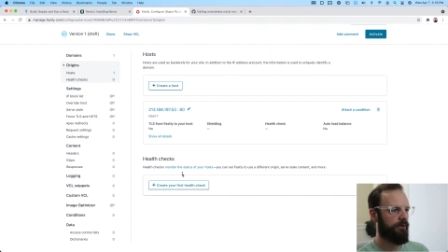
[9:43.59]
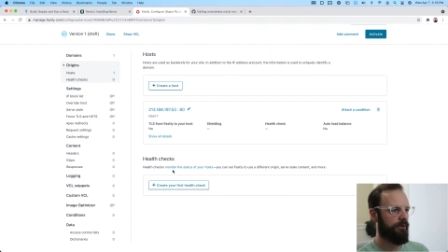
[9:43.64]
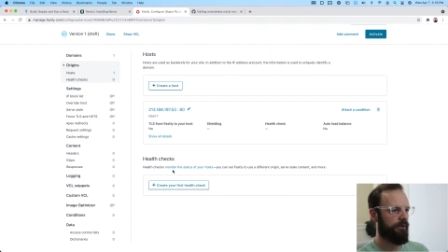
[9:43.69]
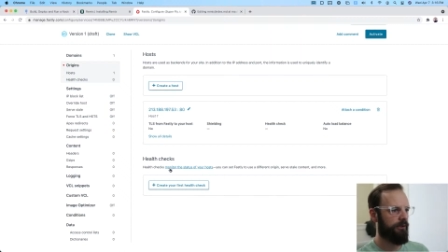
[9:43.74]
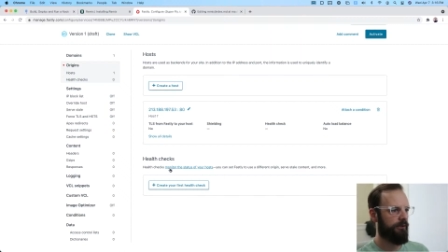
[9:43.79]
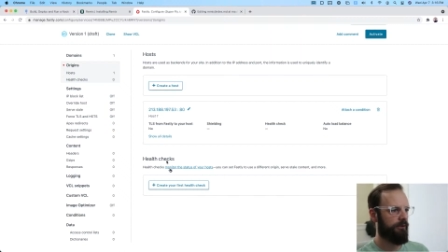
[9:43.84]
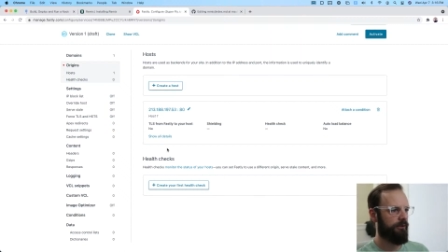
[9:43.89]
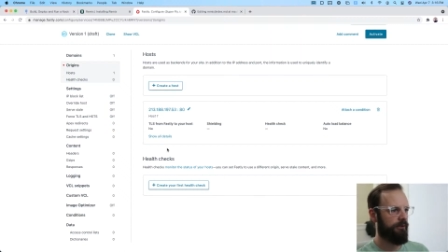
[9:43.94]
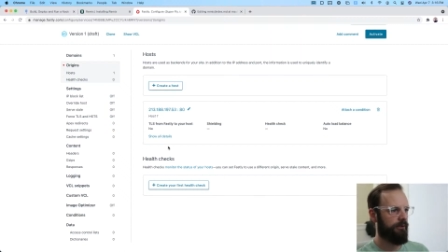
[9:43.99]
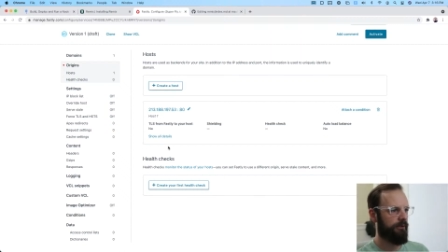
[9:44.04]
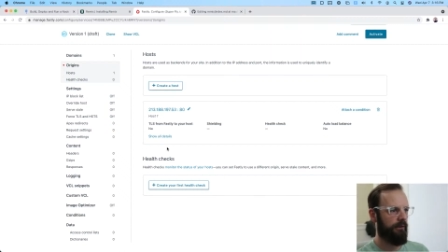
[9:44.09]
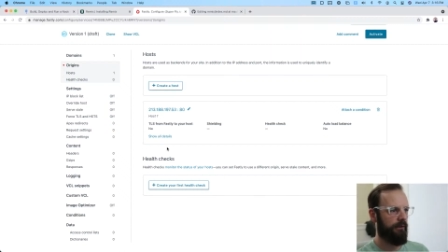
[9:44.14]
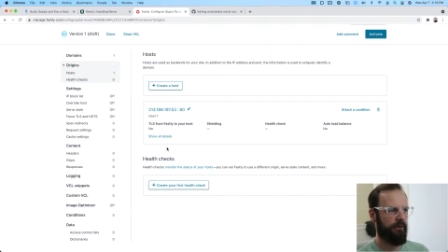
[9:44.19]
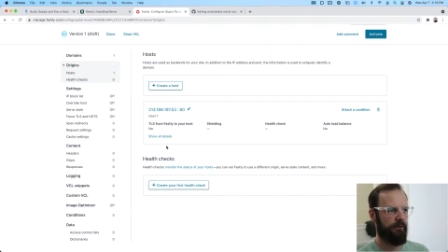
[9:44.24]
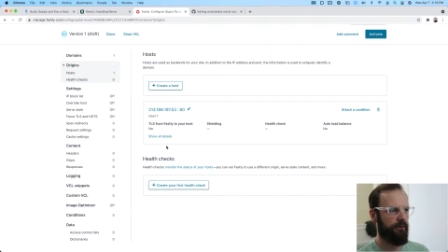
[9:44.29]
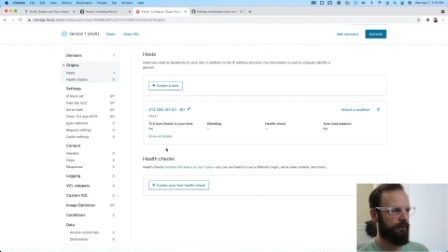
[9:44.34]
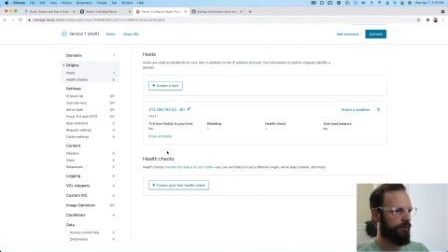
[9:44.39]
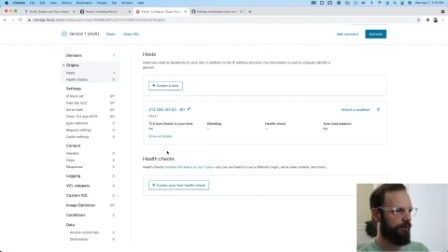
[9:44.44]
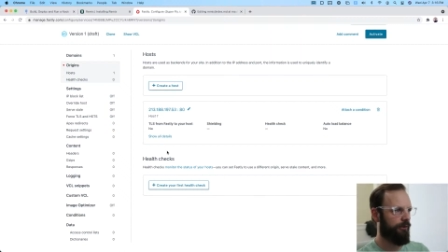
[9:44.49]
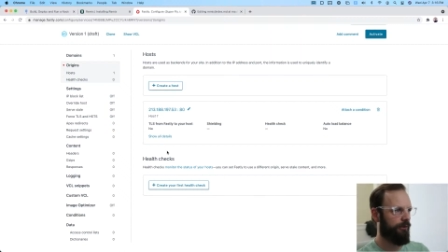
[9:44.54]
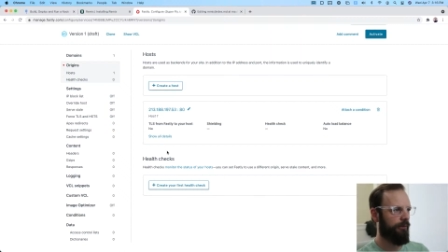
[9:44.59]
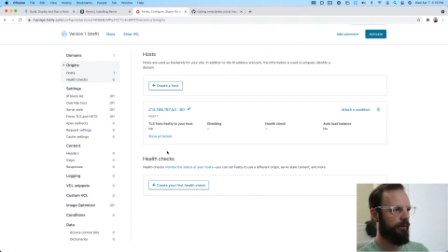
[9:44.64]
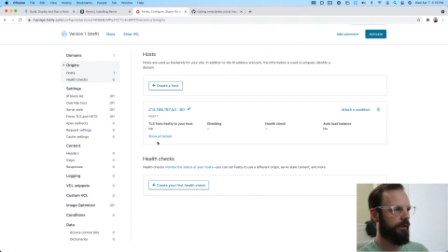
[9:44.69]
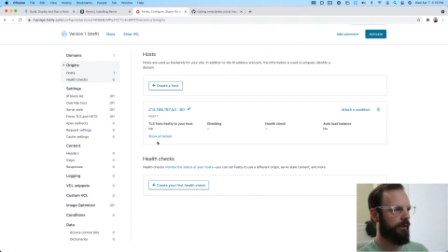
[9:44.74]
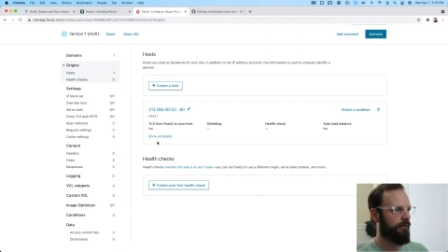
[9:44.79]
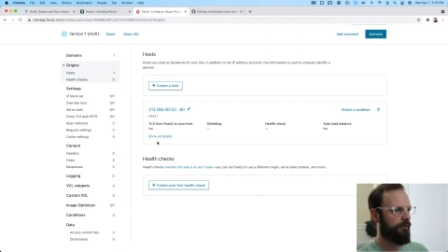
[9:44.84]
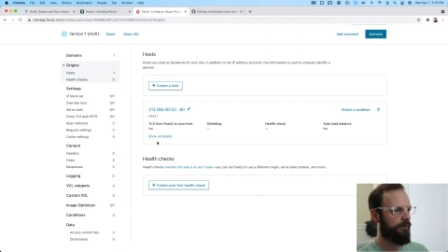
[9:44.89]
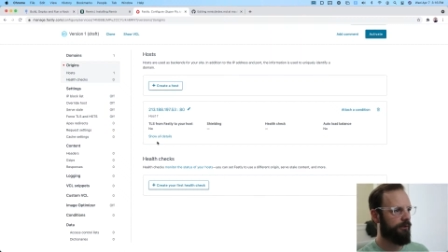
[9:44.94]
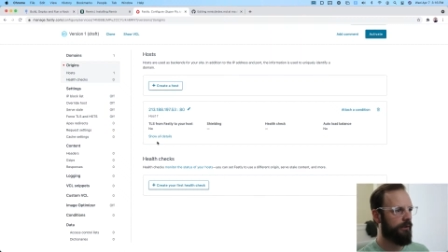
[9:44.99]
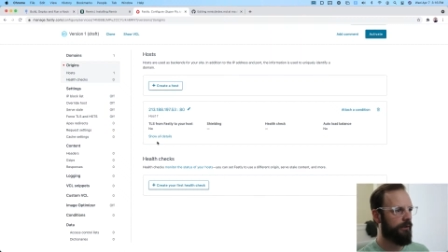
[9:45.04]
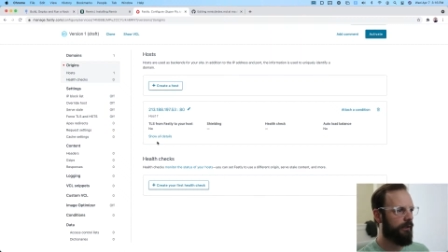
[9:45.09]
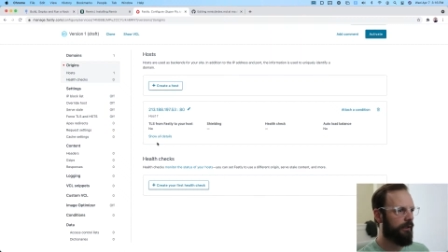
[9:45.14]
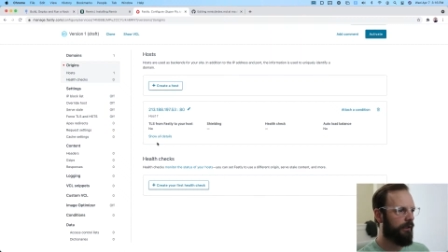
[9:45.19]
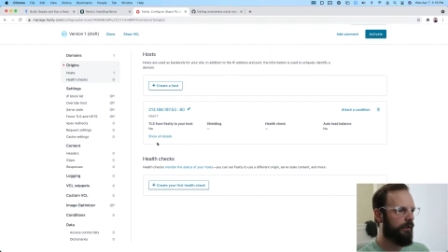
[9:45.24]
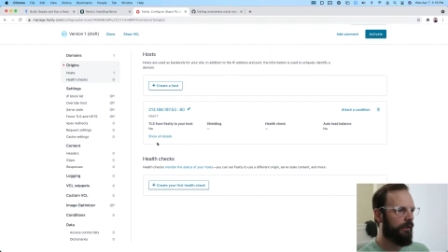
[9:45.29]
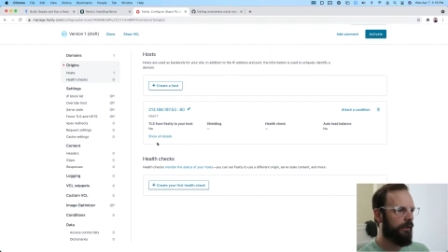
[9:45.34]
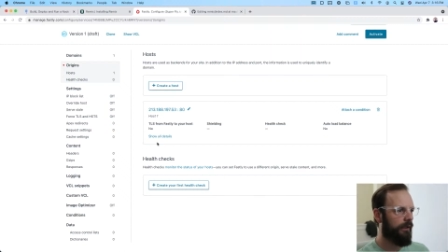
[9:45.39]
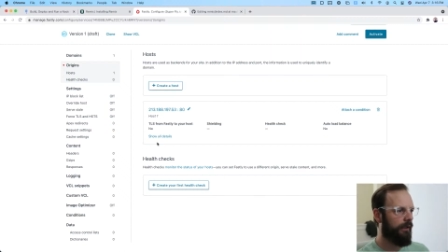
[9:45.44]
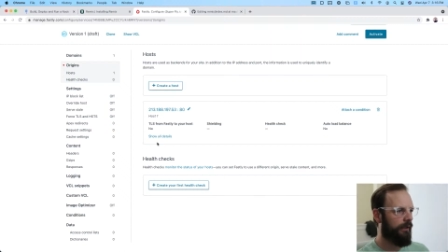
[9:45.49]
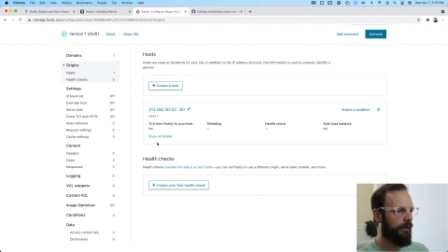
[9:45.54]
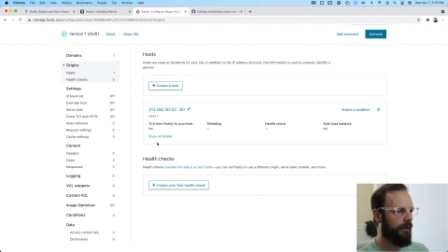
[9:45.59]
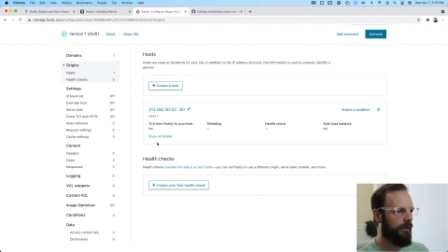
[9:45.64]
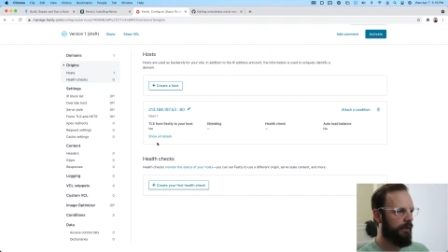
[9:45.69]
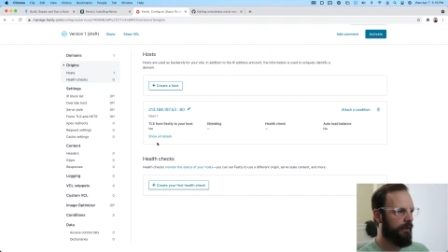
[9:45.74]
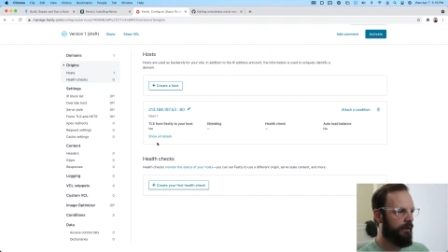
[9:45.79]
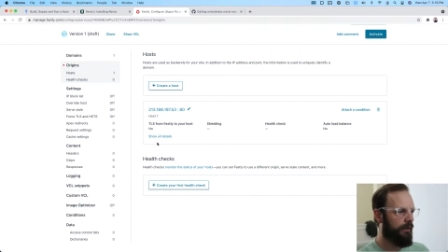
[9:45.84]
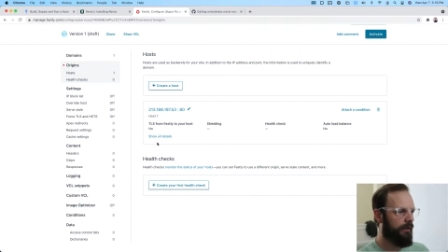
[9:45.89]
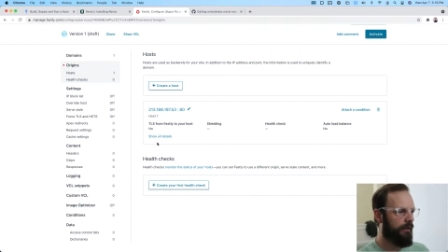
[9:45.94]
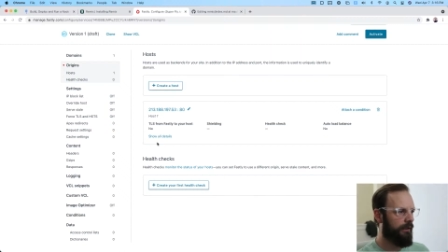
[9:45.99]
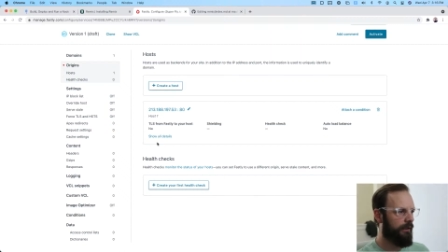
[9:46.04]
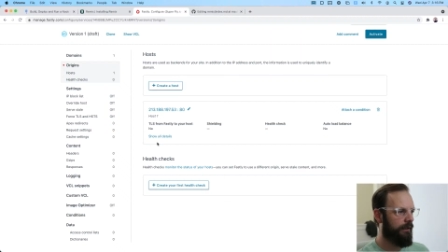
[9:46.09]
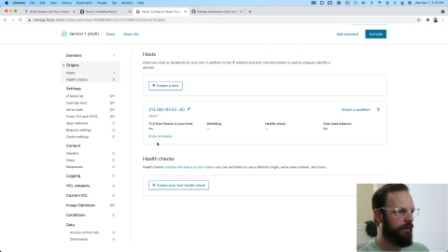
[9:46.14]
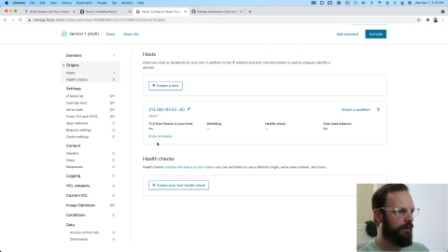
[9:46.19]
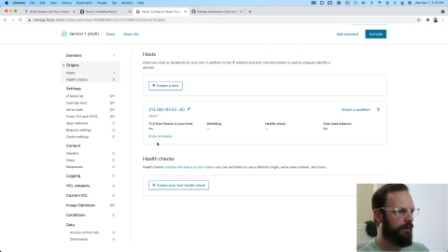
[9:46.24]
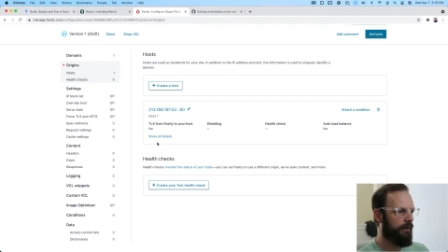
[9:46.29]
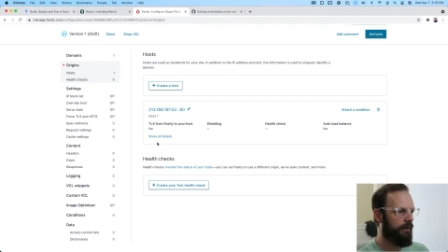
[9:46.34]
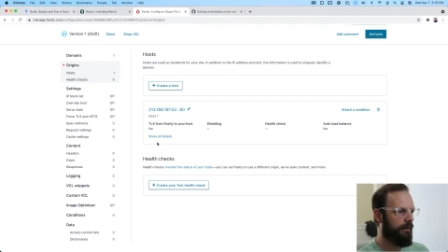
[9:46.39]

just do this. Oh,